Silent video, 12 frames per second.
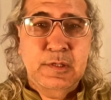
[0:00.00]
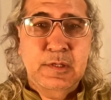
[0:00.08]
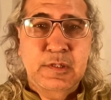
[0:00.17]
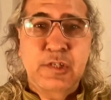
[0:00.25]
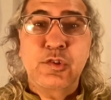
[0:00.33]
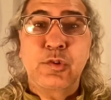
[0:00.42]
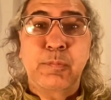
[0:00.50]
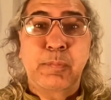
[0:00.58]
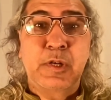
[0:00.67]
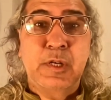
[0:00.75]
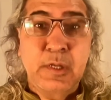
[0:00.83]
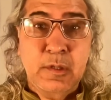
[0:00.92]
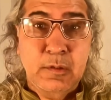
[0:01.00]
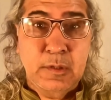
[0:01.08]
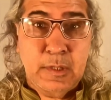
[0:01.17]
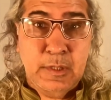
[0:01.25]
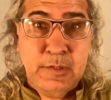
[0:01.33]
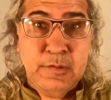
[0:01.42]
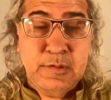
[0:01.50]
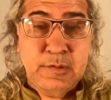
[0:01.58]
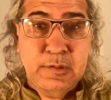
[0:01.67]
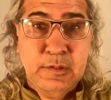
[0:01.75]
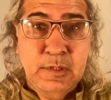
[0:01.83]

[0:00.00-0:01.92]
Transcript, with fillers: they should particularize